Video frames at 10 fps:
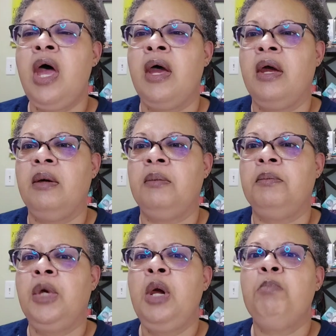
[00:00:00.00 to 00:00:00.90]

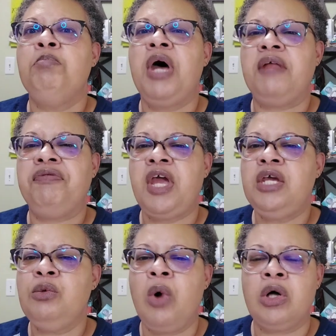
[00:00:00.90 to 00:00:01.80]
Um, but
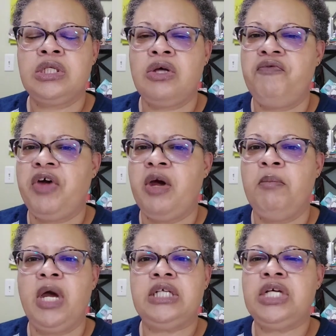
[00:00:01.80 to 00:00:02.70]
thank you all so very
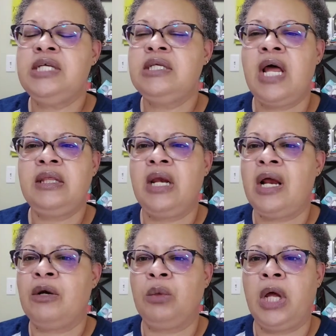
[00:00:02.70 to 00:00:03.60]
much. It's not that
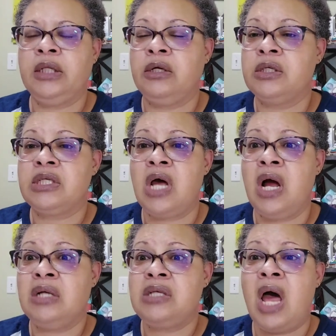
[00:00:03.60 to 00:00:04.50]
I don't like their
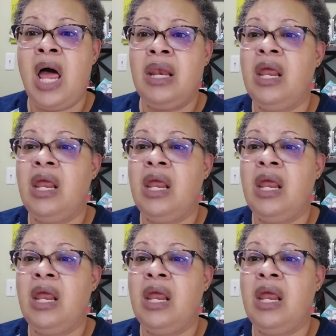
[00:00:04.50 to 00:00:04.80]
designs. I